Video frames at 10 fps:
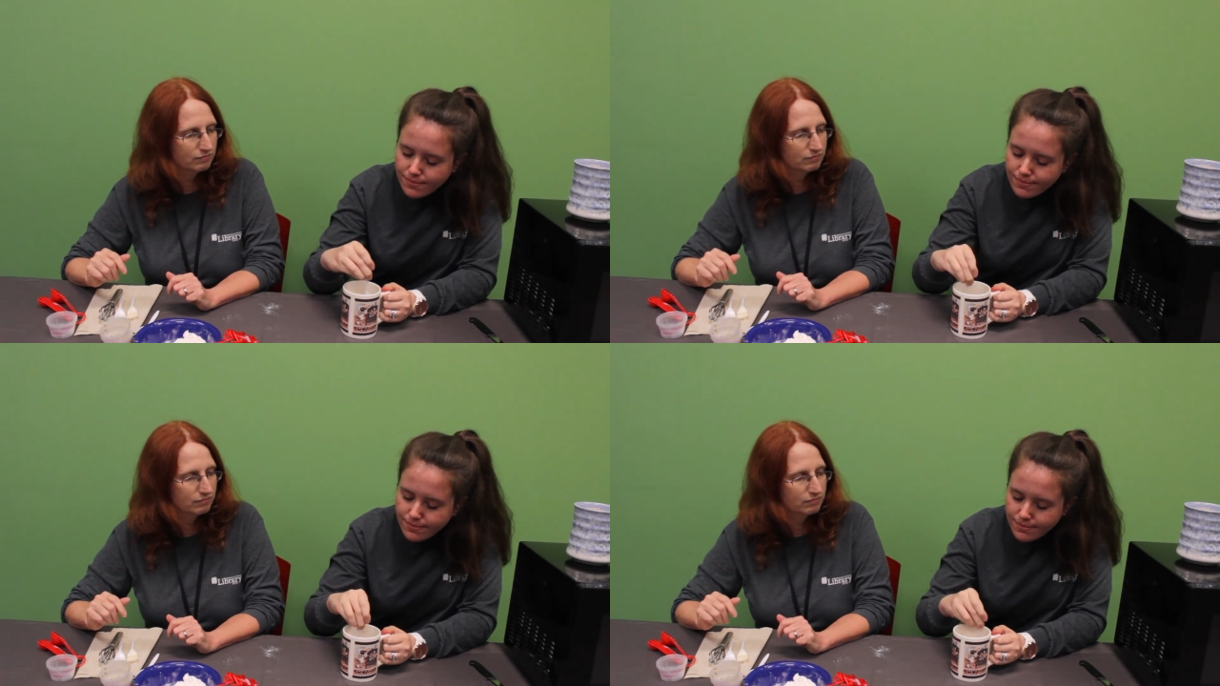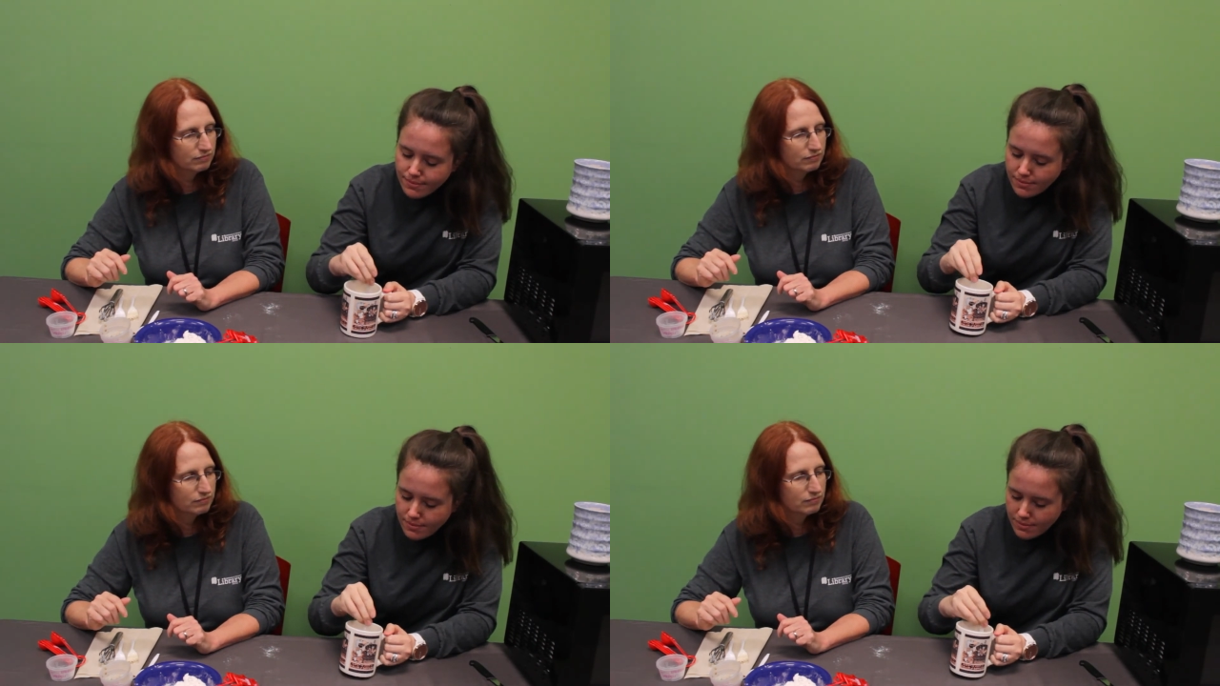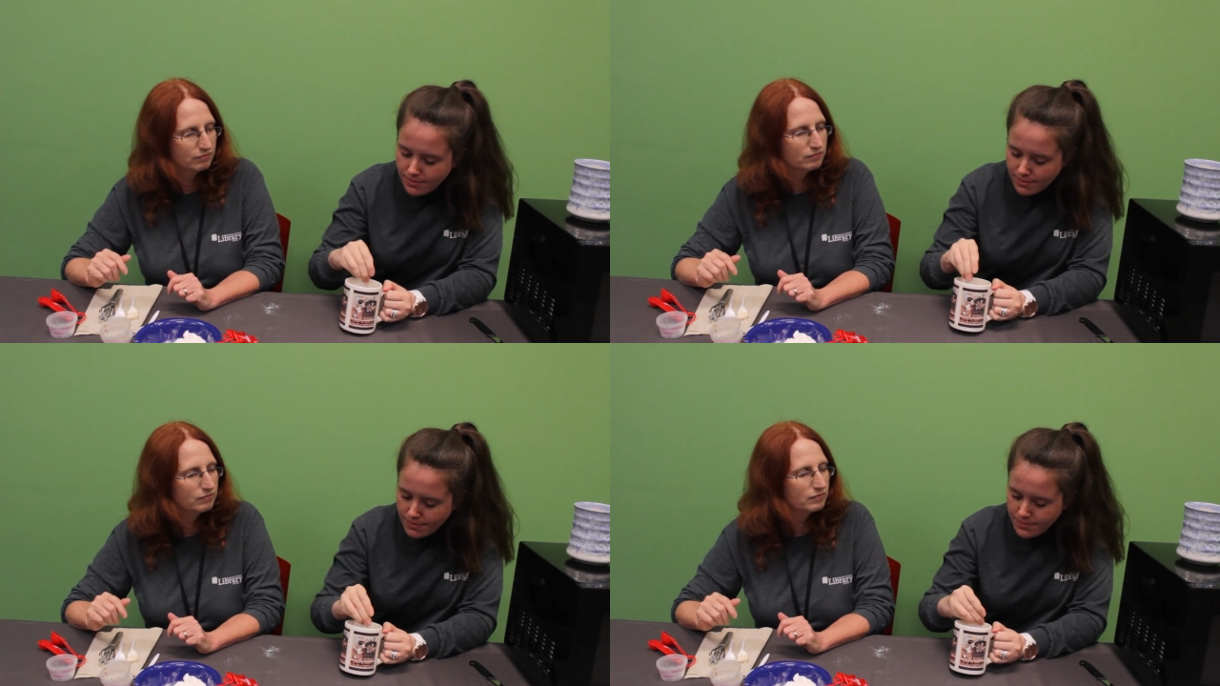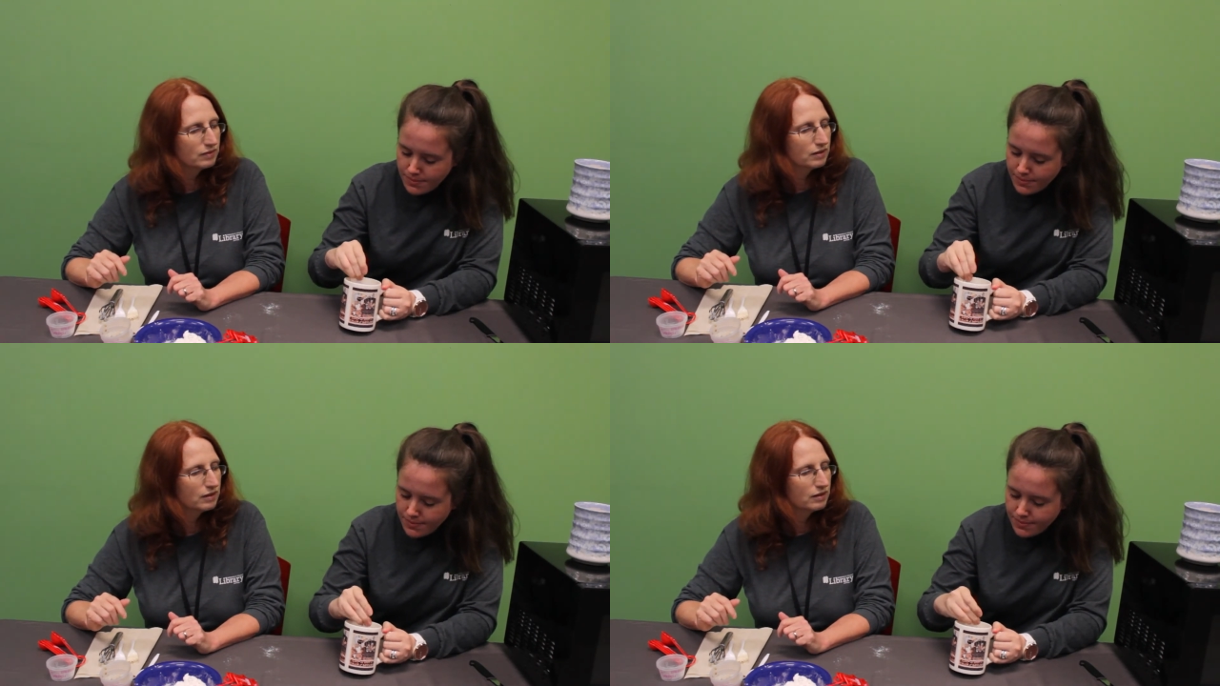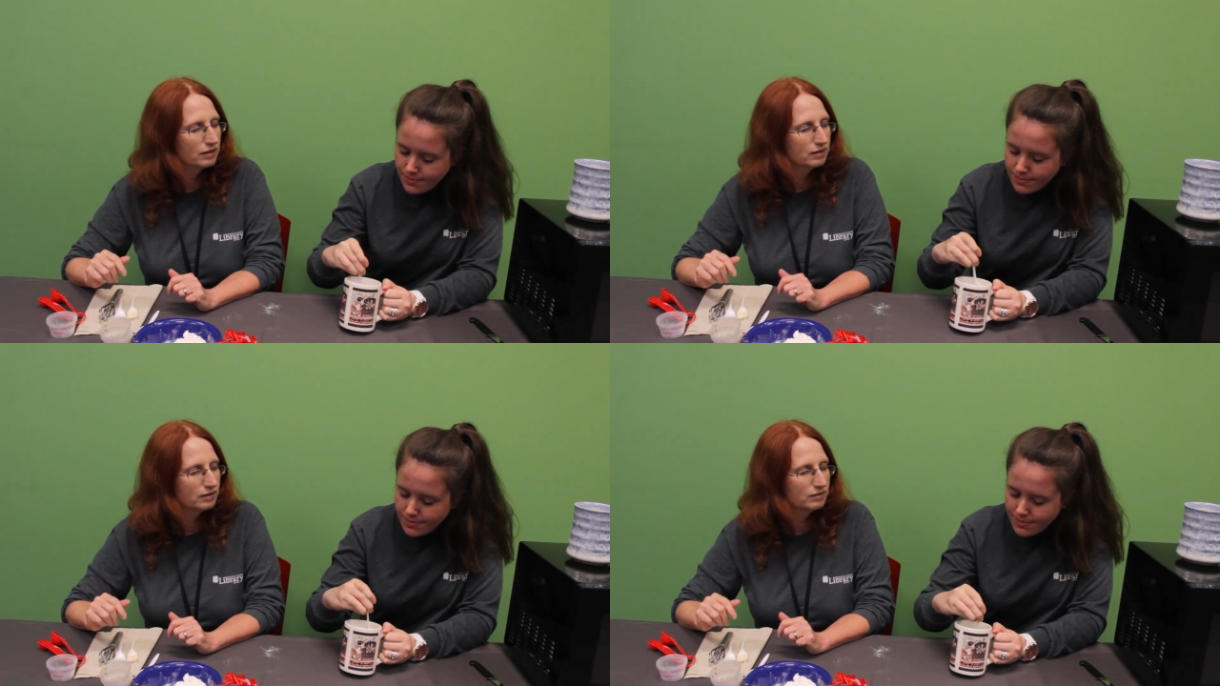
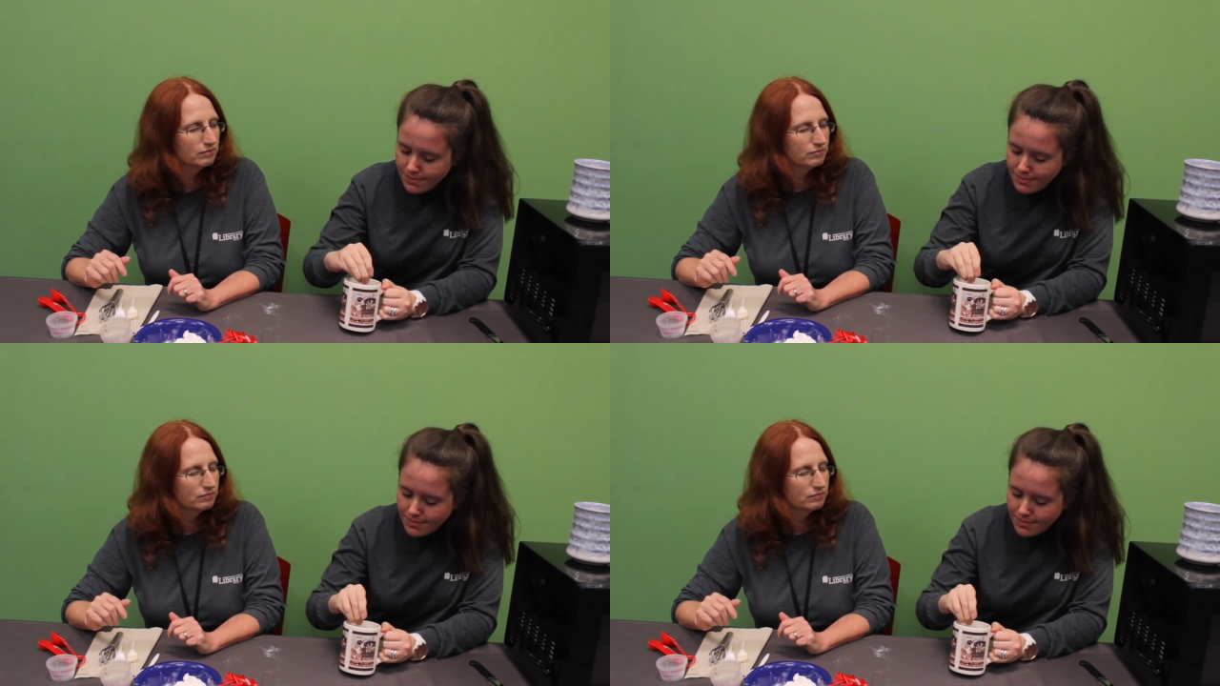No one is speaking in this clip.